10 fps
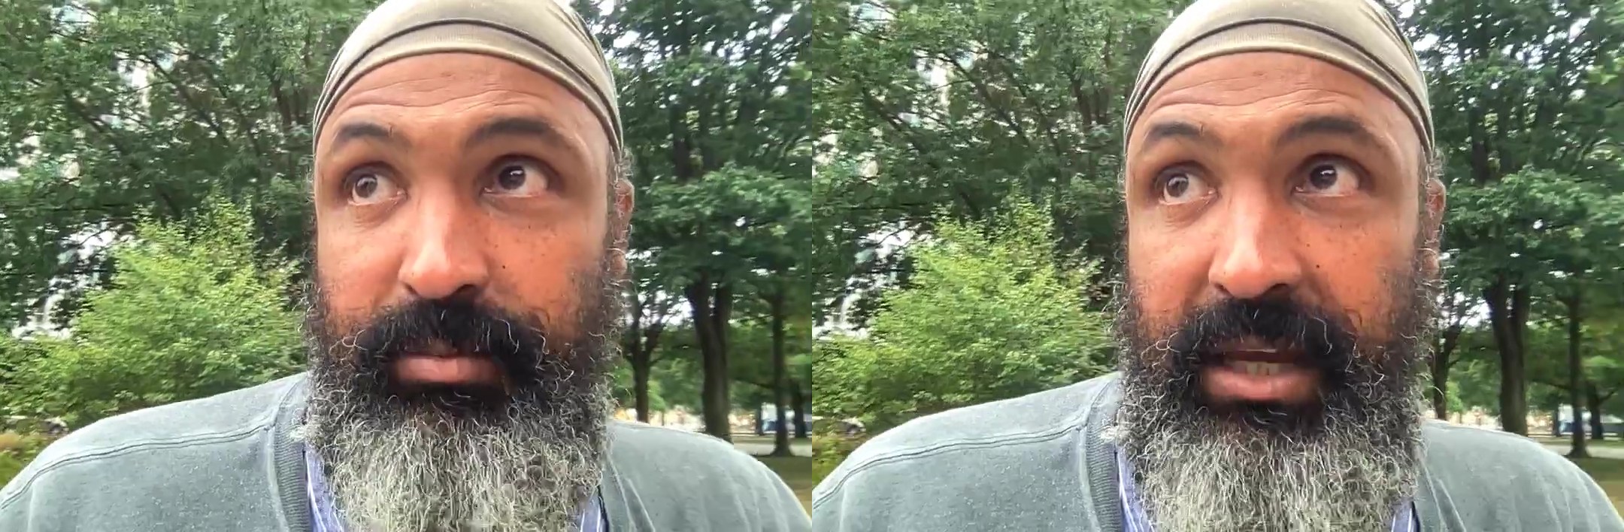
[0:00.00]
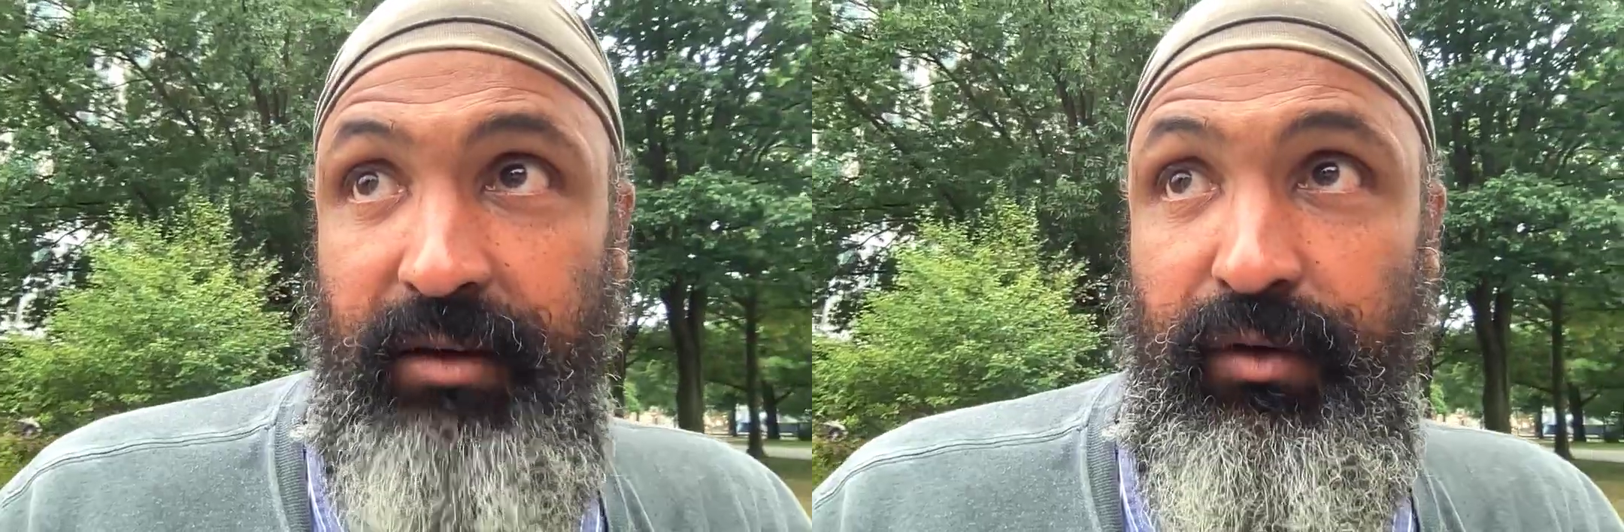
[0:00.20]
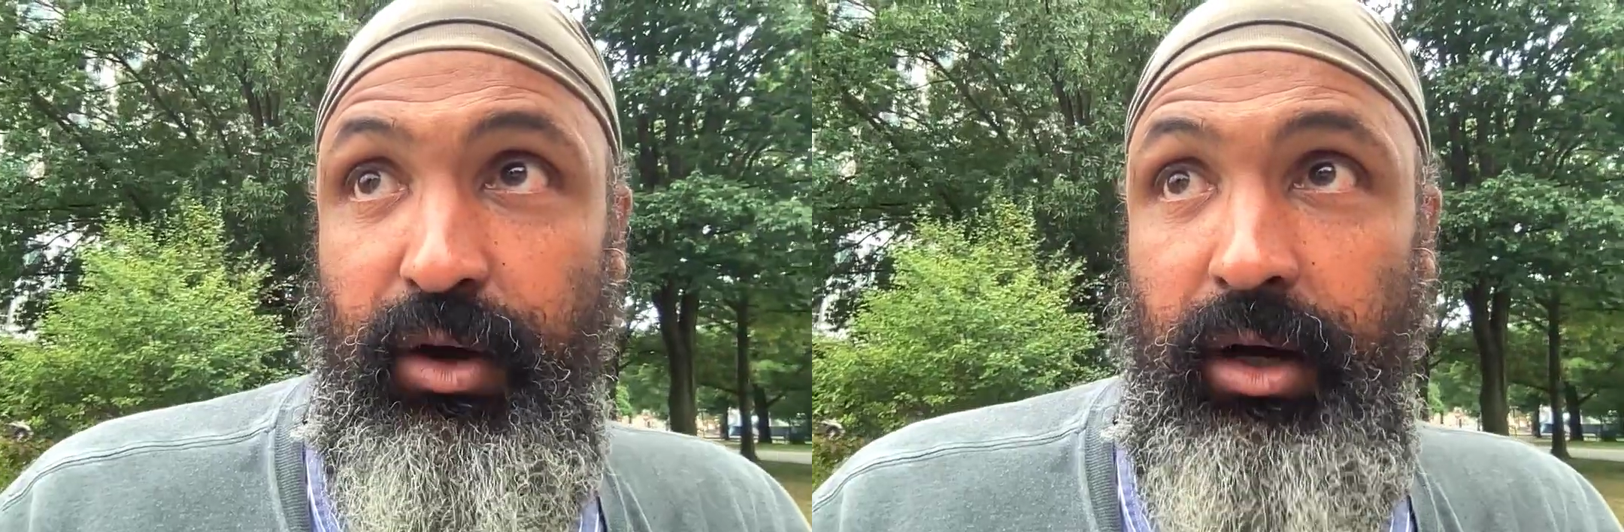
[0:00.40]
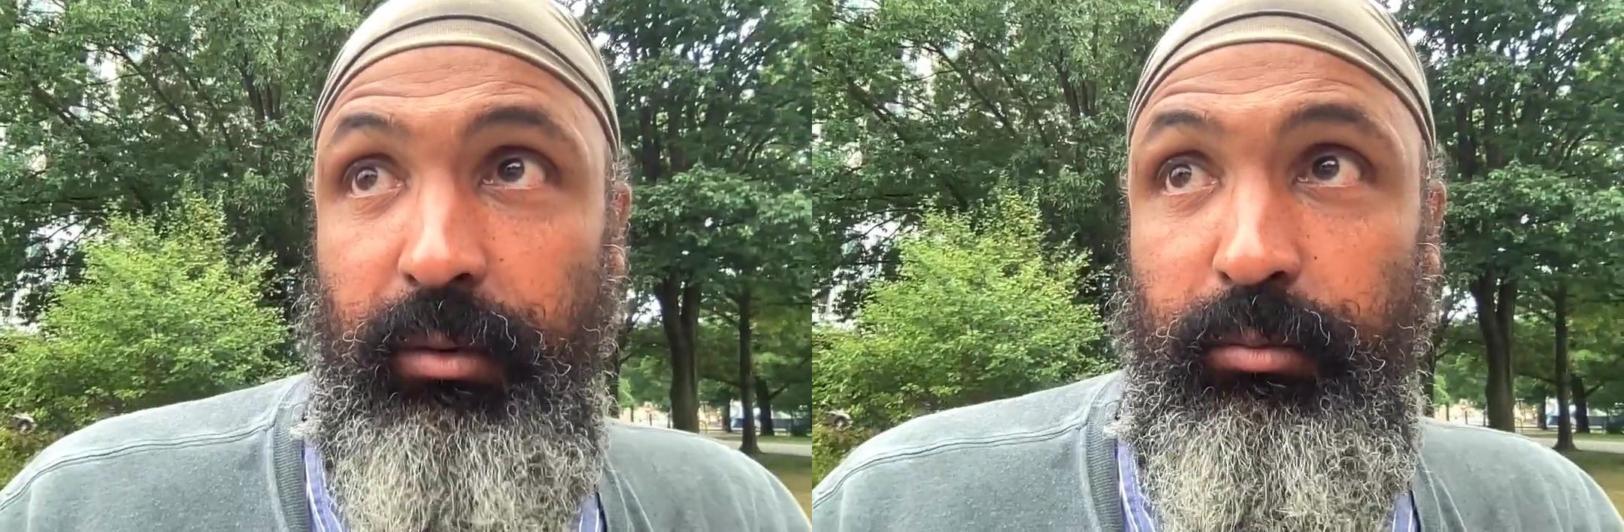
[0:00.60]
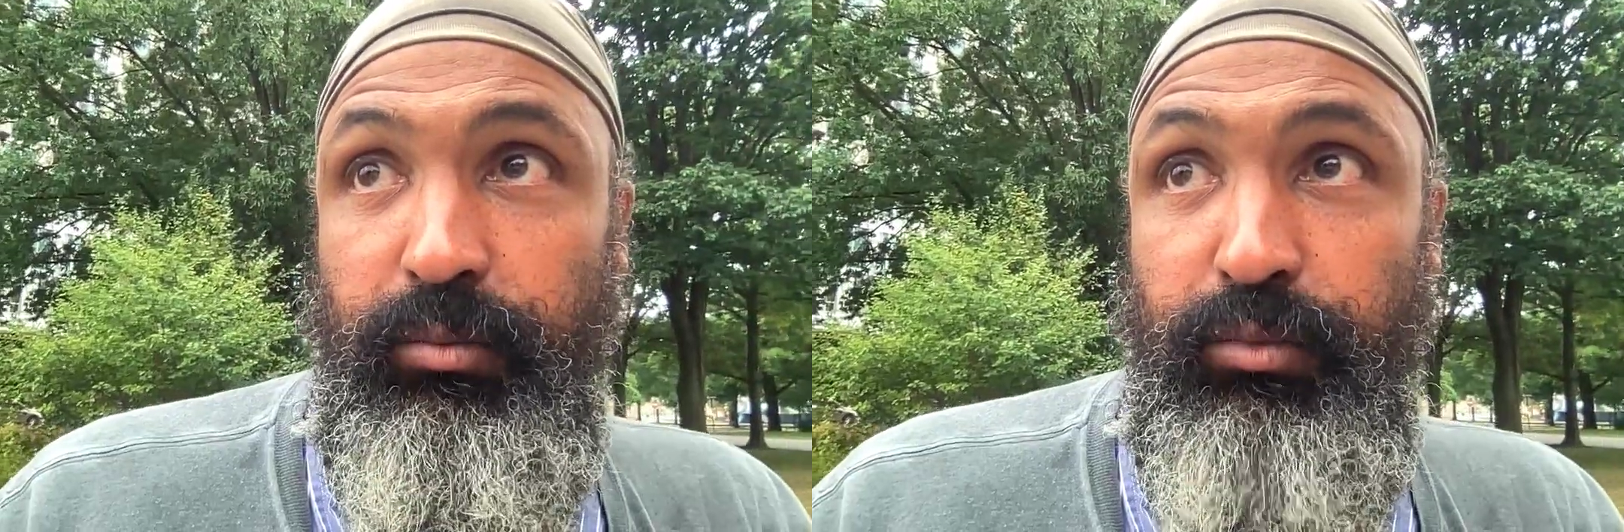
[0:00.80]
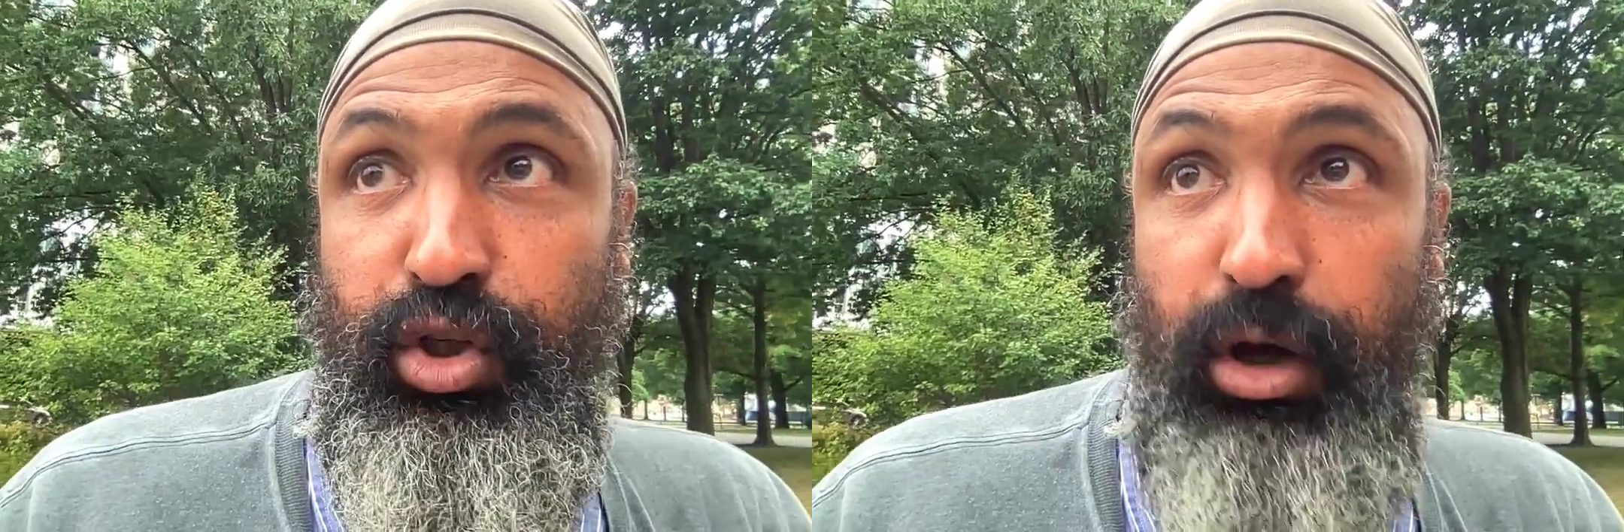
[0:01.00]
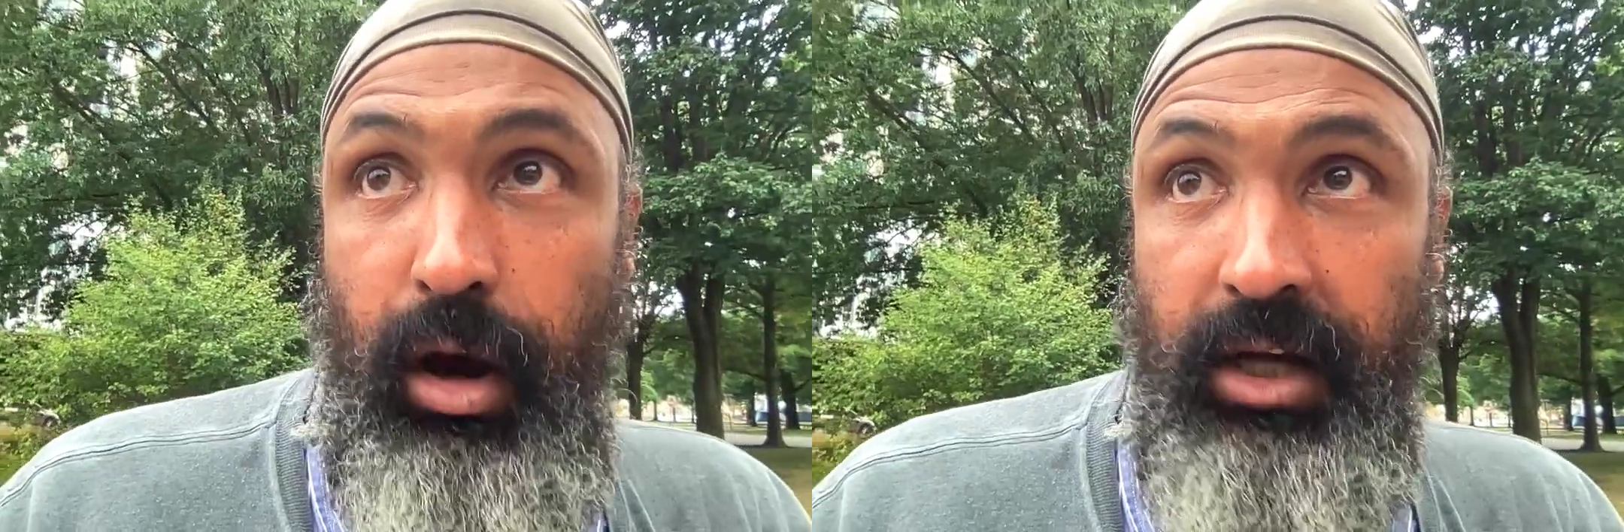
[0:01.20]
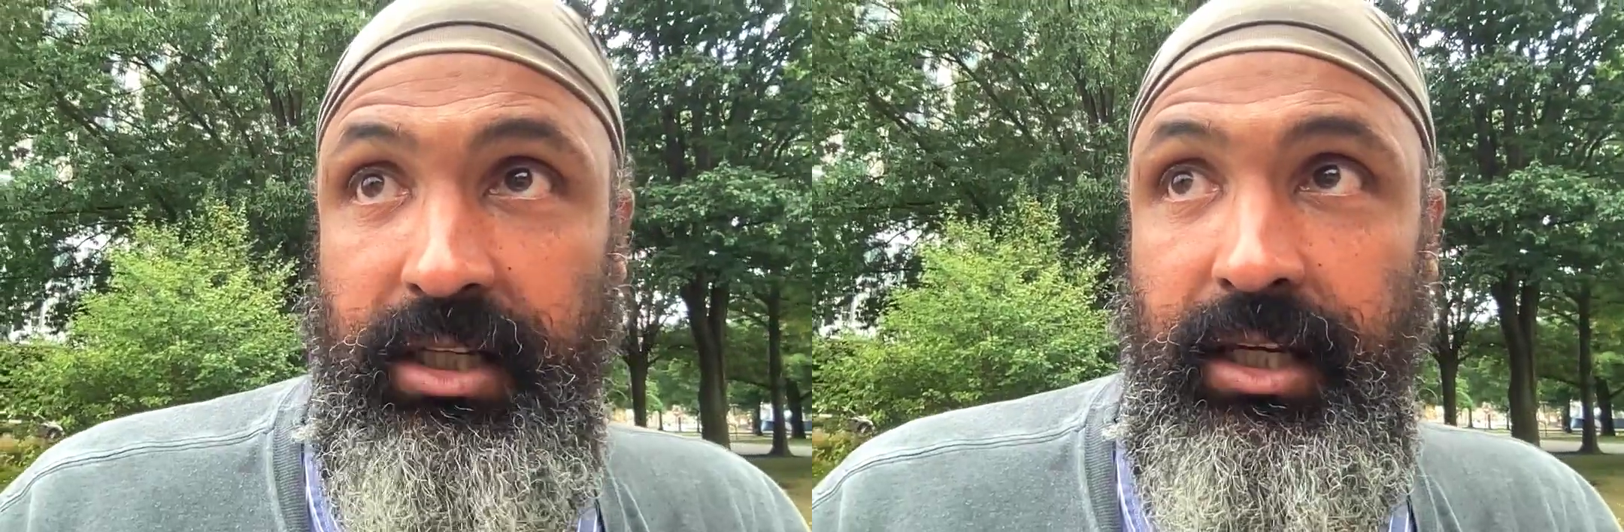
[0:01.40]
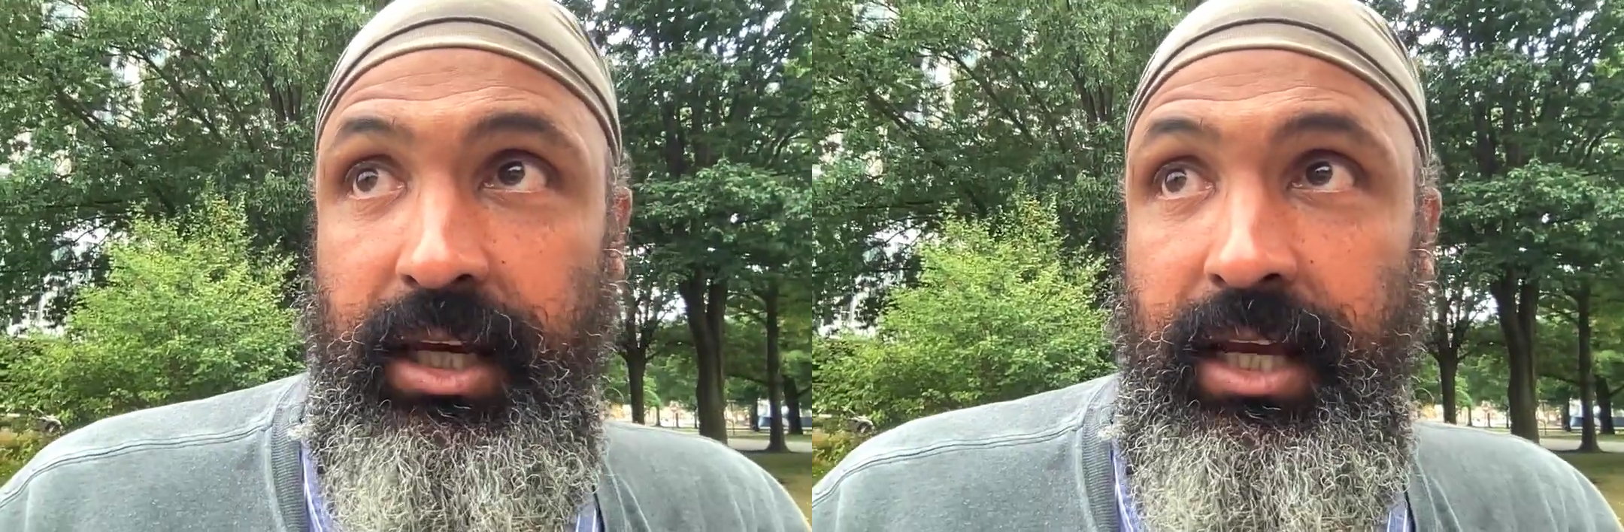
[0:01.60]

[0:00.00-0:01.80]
kinfolk are taught